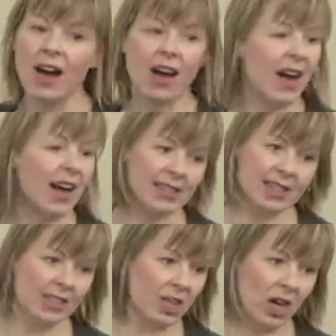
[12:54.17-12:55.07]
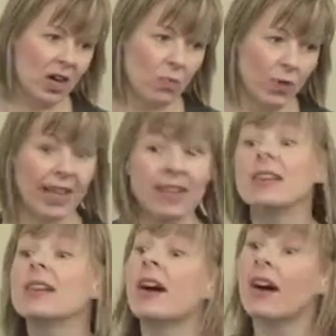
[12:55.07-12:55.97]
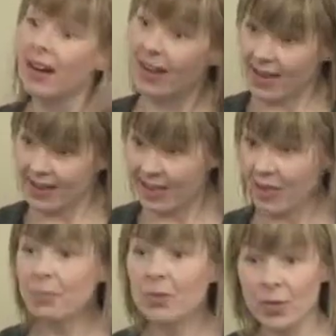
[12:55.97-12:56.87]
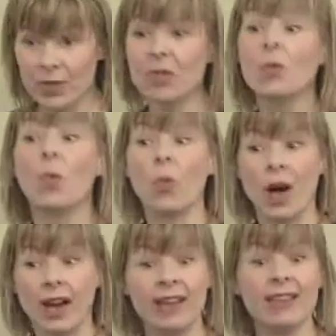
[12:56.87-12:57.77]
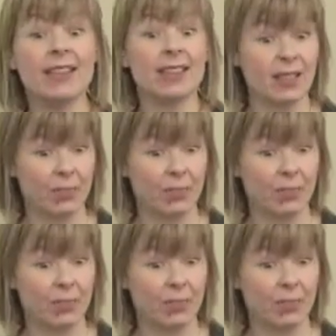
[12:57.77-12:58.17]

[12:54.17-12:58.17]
I did not win. Another person won the